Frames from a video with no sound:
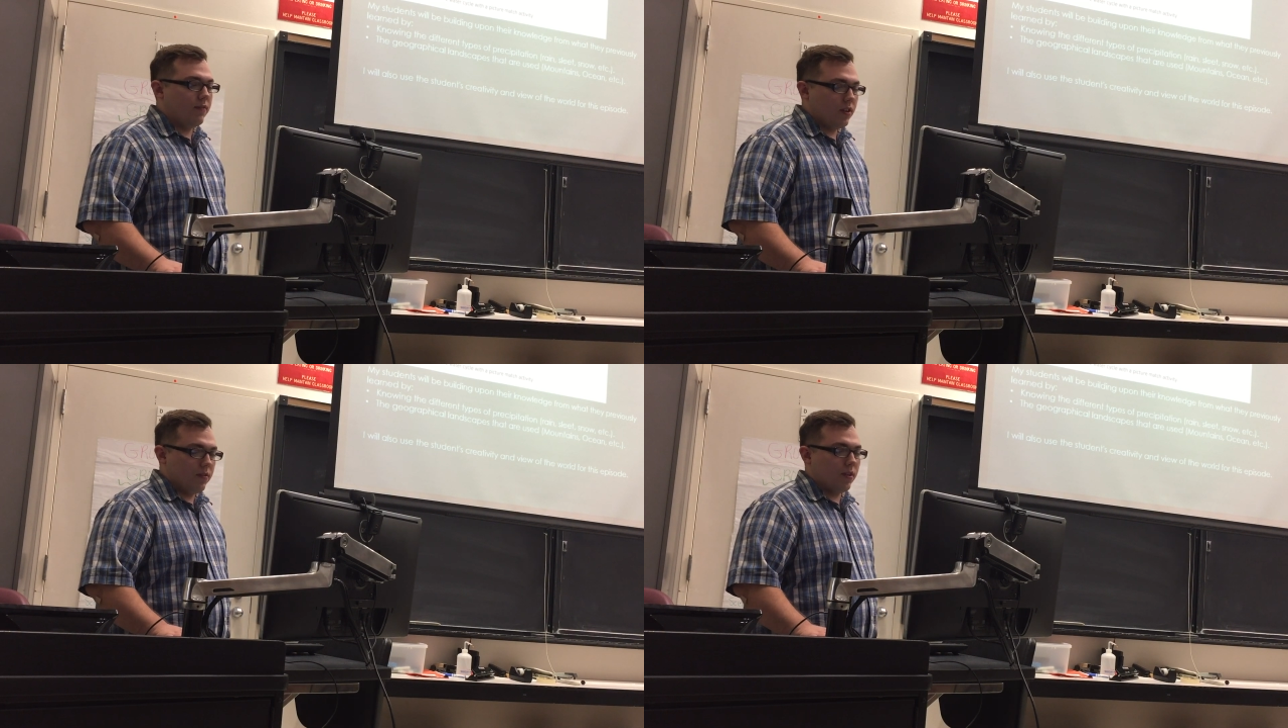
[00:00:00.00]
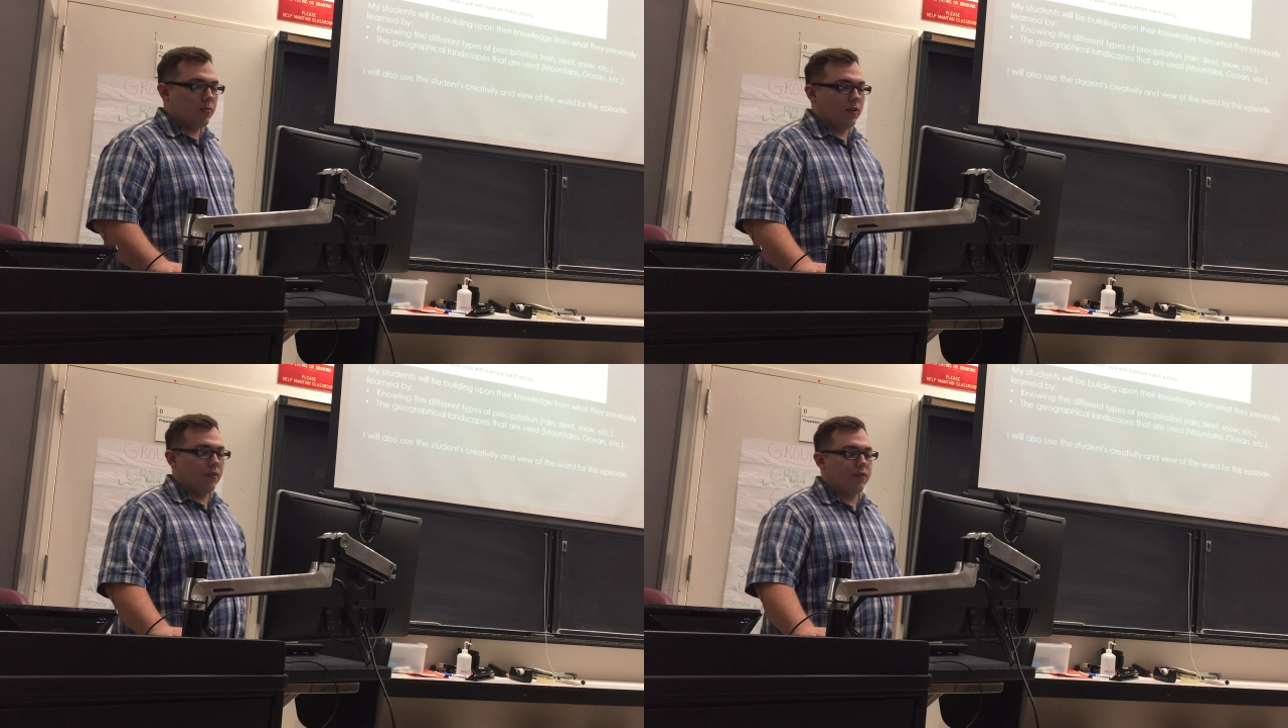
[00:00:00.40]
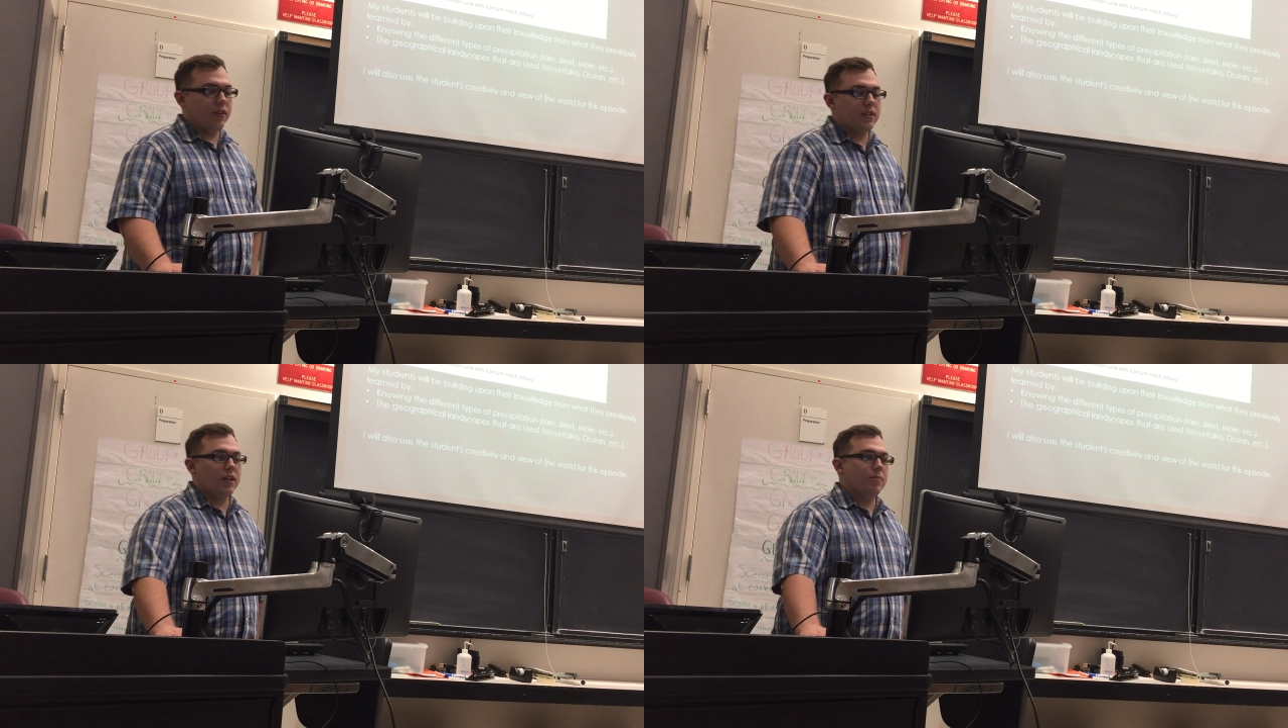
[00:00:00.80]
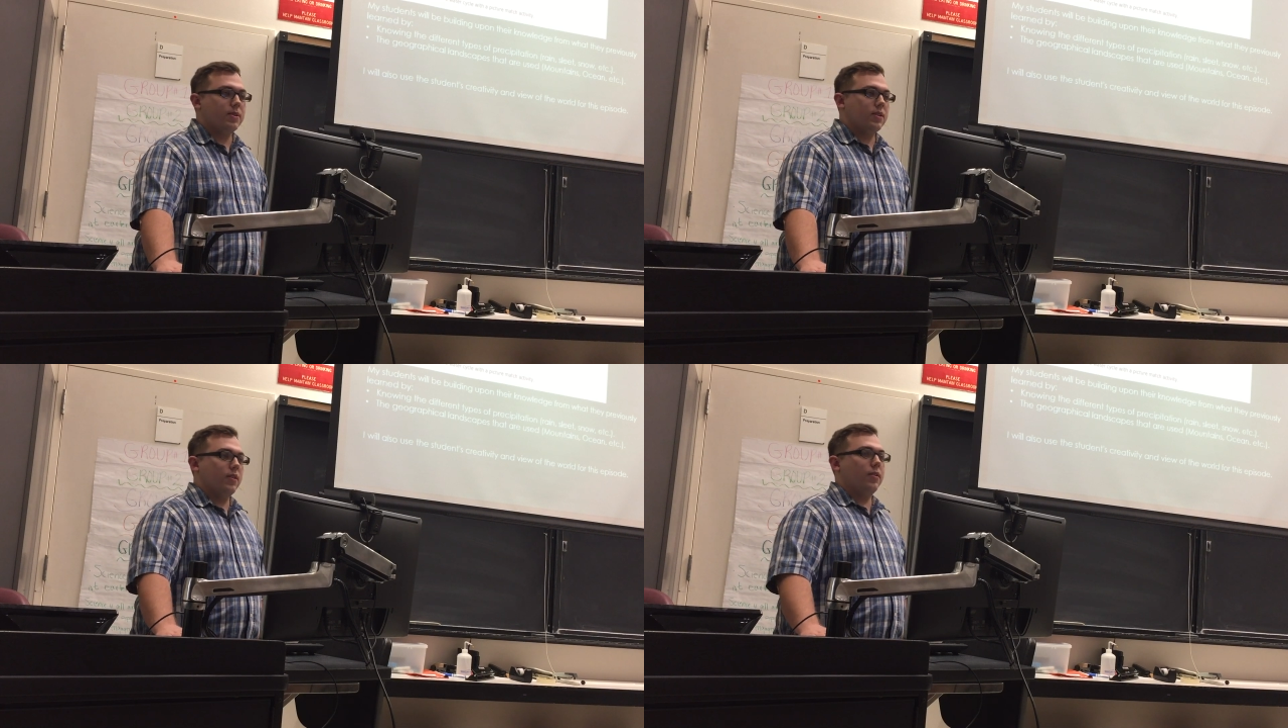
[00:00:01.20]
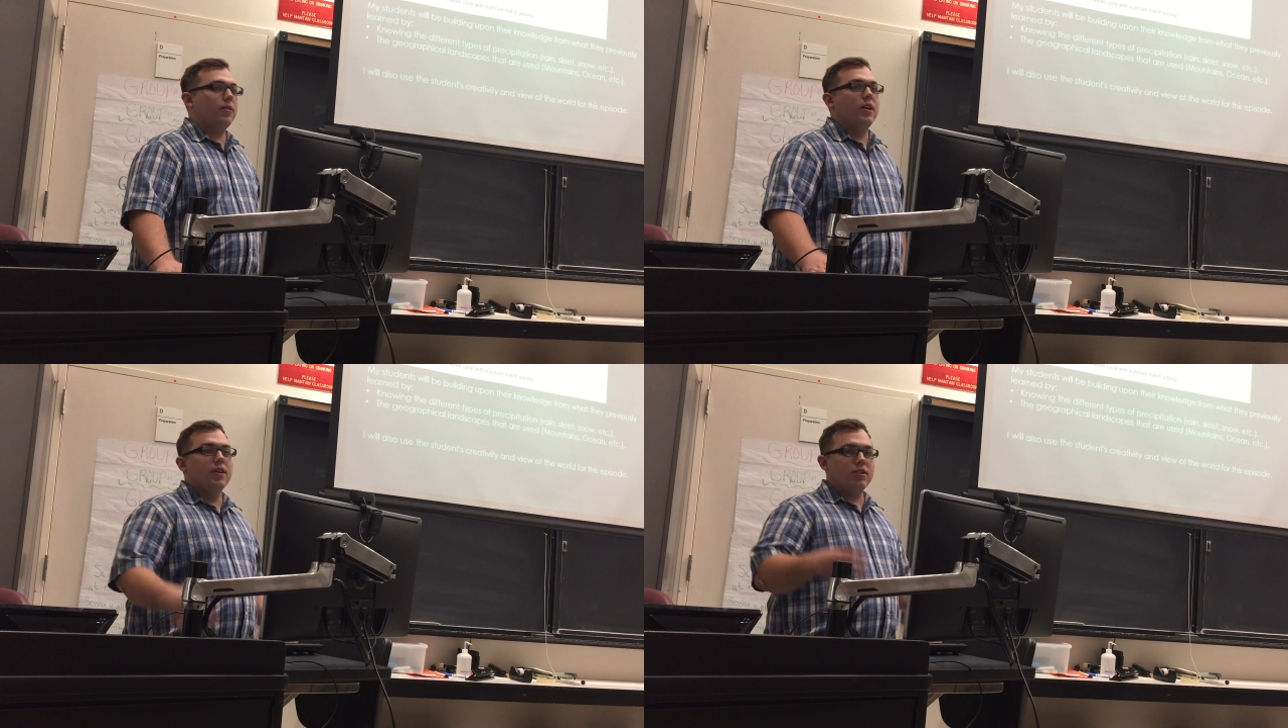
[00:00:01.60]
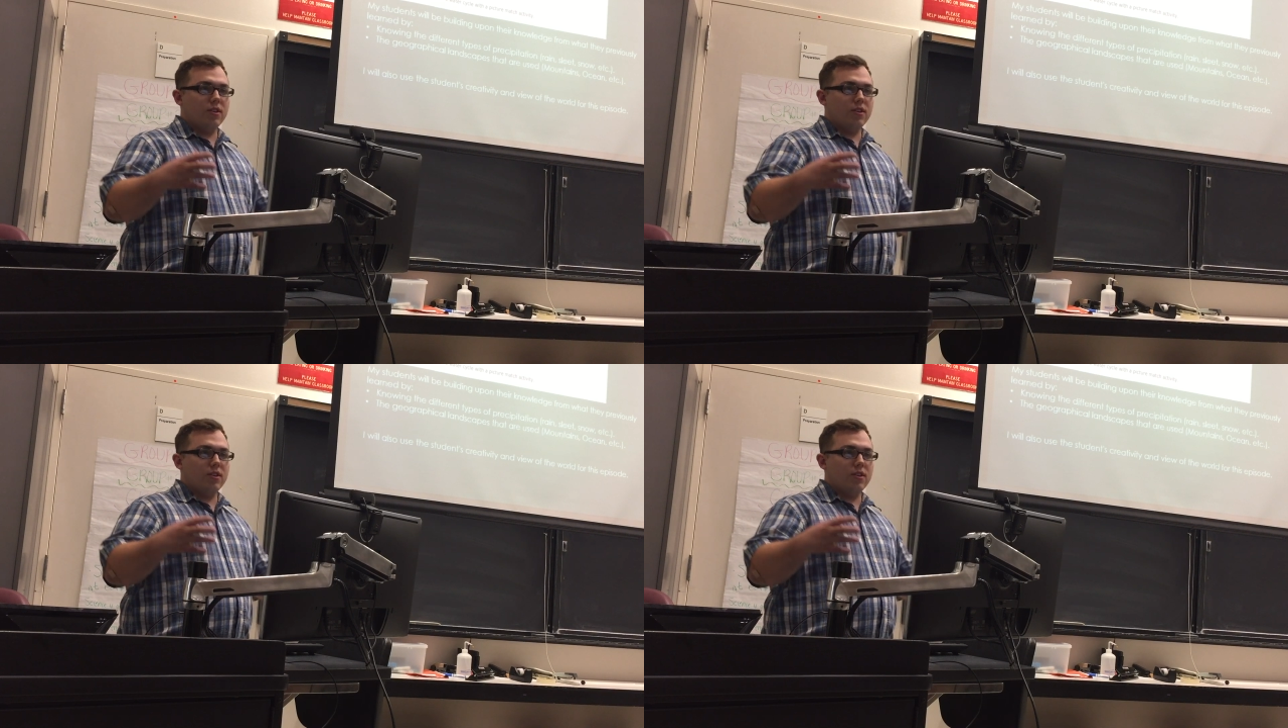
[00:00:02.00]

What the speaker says: and view of the world for this episode,